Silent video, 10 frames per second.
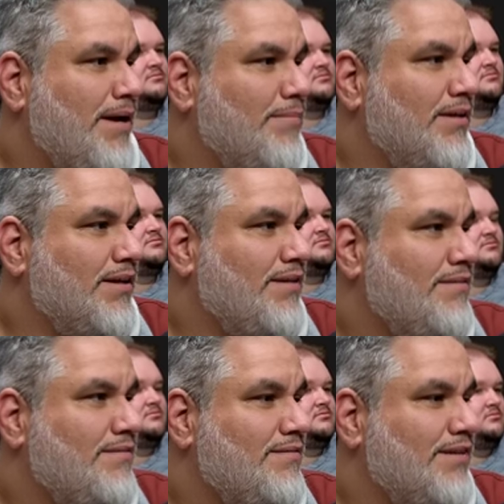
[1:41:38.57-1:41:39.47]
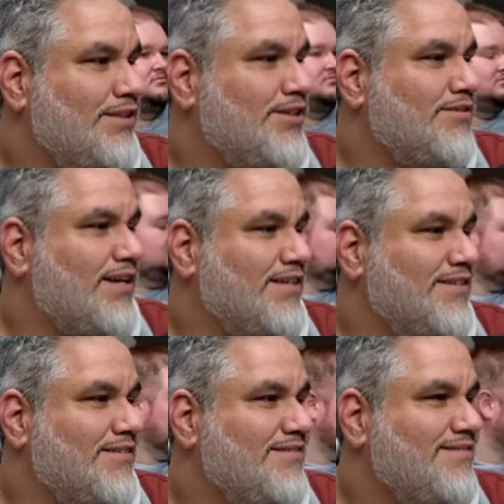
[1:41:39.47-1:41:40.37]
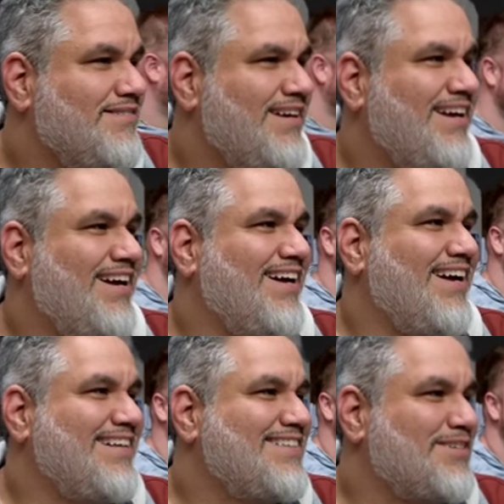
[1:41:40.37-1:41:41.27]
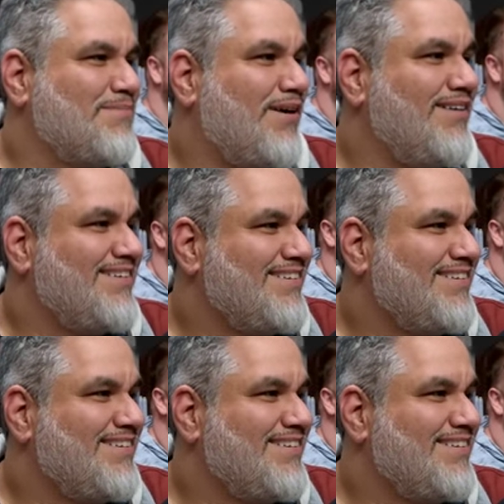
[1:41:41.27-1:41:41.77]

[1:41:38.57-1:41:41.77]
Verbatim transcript: May ability. They chose not to. Smart.